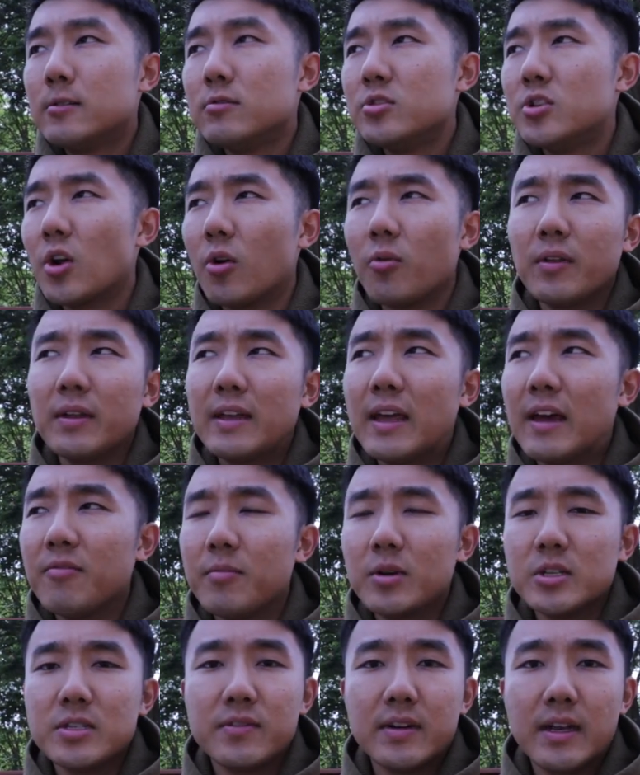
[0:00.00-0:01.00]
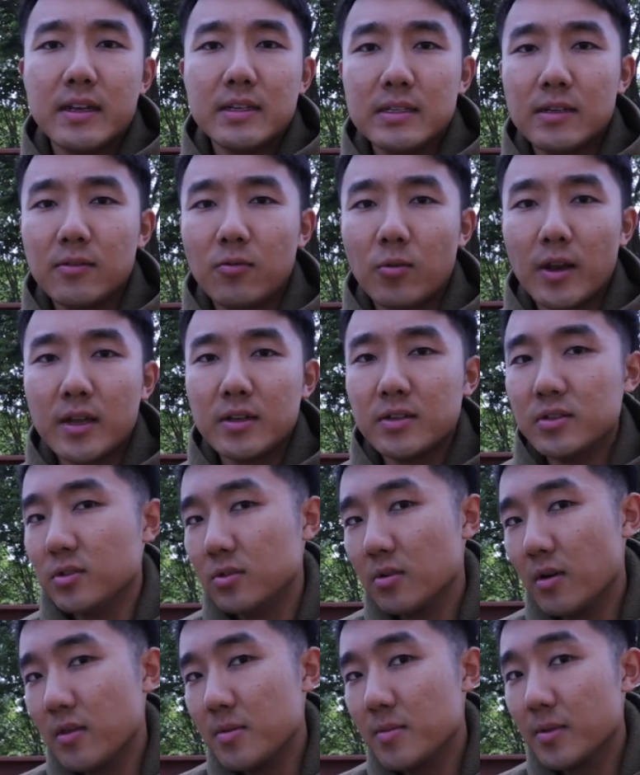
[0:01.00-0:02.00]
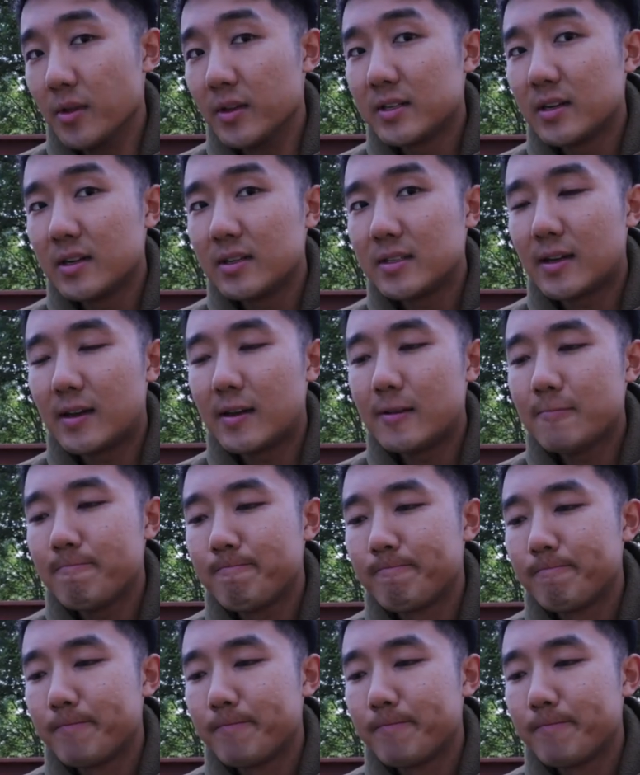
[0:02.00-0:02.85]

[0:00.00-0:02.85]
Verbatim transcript: don't really have much of an idea of what I do on the military side.